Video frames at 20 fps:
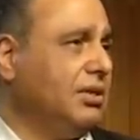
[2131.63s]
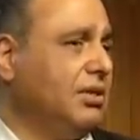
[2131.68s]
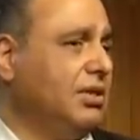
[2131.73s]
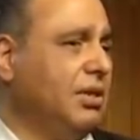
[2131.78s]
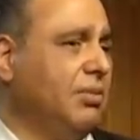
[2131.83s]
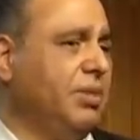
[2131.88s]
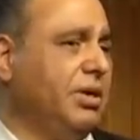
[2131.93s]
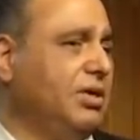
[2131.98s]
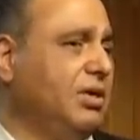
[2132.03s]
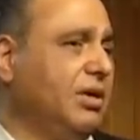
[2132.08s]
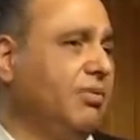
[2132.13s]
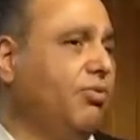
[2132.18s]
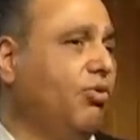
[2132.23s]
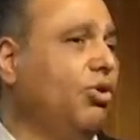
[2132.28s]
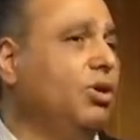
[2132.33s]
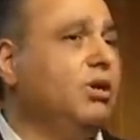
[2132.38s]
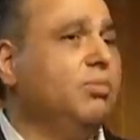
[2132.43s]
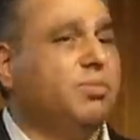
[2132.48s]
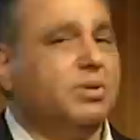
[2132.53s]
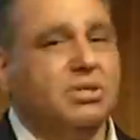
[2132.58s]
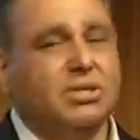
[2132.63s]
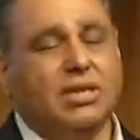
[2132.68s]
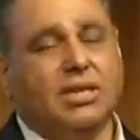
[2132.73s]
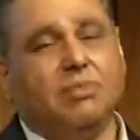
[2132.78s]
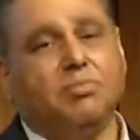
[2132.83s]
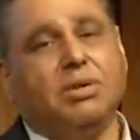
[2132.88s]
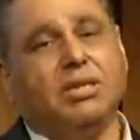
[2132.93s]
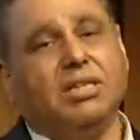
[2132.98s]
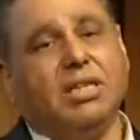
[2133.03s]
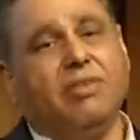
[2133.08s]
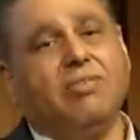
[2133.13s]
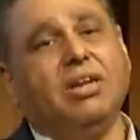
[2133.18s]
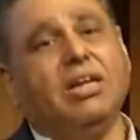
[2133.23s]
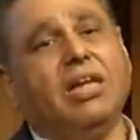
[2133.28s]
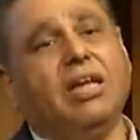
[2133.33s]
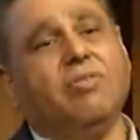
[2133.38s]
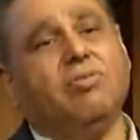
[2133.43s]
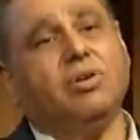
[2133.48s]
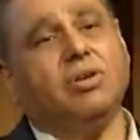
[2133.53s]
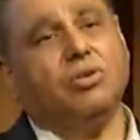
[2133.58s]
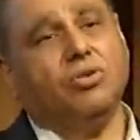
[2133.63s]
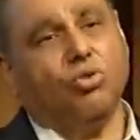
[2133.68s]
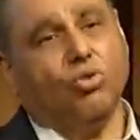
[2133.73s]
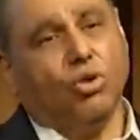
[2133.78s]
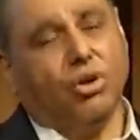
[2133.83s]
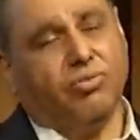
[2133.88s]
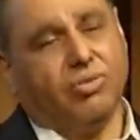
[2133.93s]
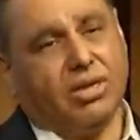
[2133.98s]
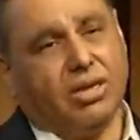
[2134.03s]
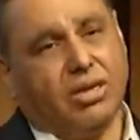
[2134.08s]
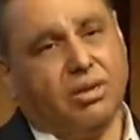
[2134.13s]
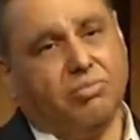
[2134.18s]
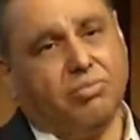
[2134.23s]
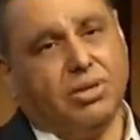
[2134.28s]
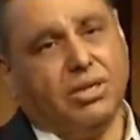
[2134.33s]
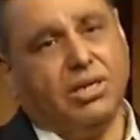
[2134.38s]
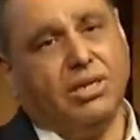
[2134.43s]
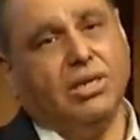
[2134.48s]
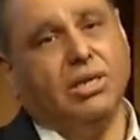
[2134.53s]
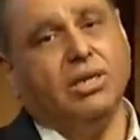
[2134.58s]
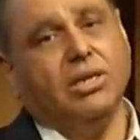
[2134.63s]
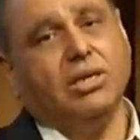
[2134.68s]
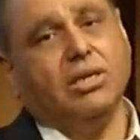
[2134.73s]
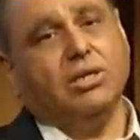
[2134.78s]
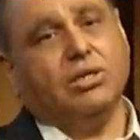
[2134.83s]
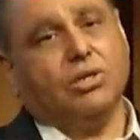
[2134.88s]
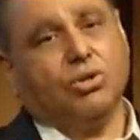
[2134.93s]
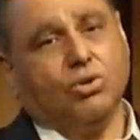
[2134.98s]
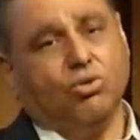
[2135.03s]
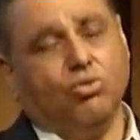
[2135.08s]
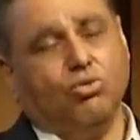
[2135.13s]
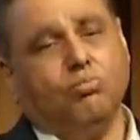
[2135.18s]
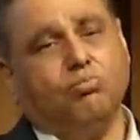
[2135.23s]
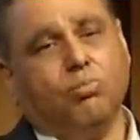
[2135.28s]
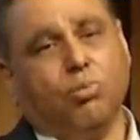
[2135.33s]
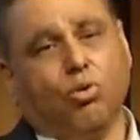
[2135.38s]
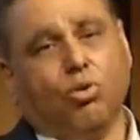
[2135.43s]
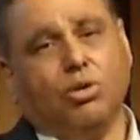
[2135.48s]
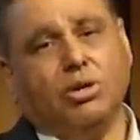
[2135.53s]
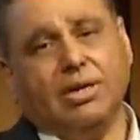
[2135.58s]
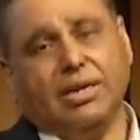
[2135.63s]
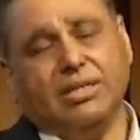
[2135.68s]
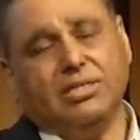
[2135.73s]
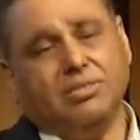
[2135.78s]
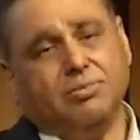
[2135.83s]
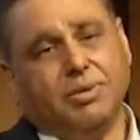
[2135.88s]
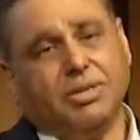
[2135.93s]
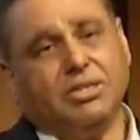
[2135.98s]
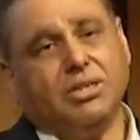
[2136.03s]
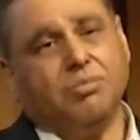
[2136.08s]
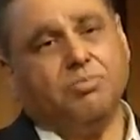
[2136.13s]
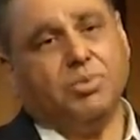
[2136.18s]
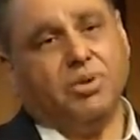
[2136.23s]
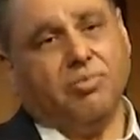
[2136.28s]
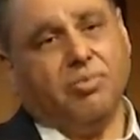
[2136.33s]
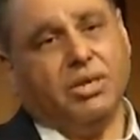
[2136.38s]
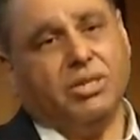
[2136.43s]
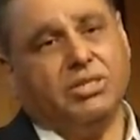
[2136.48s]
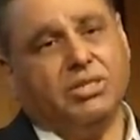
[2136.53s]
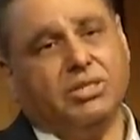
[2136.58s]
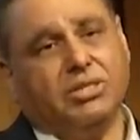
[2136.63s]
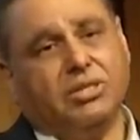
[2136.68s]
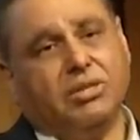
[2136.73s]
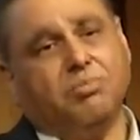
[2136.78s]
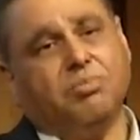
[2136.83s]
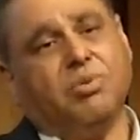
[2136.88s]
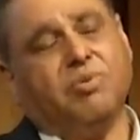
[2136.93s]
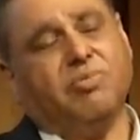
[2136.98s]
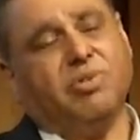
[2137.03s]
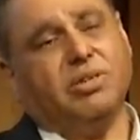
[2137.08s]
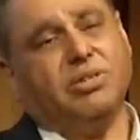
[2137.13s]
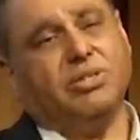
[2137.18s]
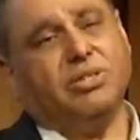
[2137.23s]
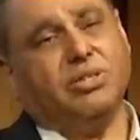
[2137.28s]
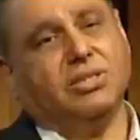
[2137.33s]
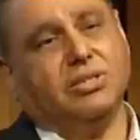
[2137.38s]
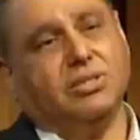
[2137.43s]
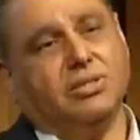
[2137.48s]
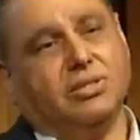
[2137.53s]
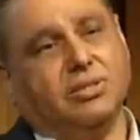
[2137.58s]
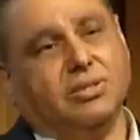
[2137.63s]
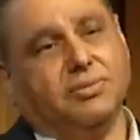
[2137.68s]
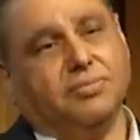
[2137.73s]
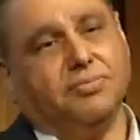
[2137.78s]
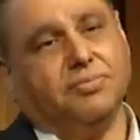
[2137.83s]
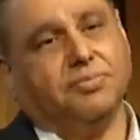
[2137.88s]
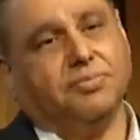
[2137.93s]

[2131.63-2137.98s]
They may take 40%, but they will have control of the company through board and special privileges and preferred shares.